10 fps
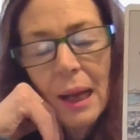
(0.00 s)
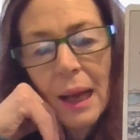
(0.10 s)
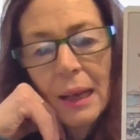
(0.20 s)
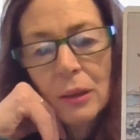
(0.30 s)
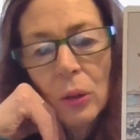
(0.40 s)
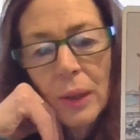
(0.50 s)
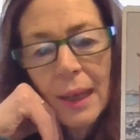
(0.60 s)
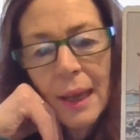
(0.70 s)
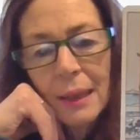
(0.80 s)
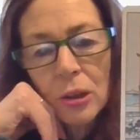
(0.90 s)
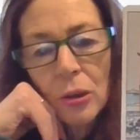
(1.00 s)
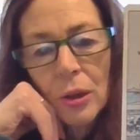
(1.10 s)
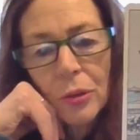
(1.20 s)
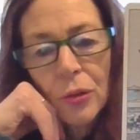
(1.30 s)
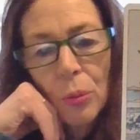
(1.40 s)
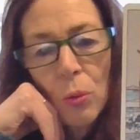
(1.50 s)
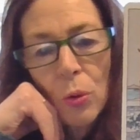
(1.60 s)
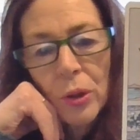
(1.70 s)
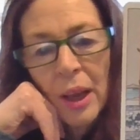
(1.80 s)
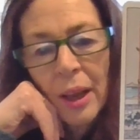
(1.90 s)
and looking out across the
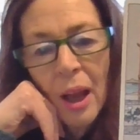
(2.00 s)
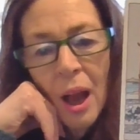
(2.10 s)
water.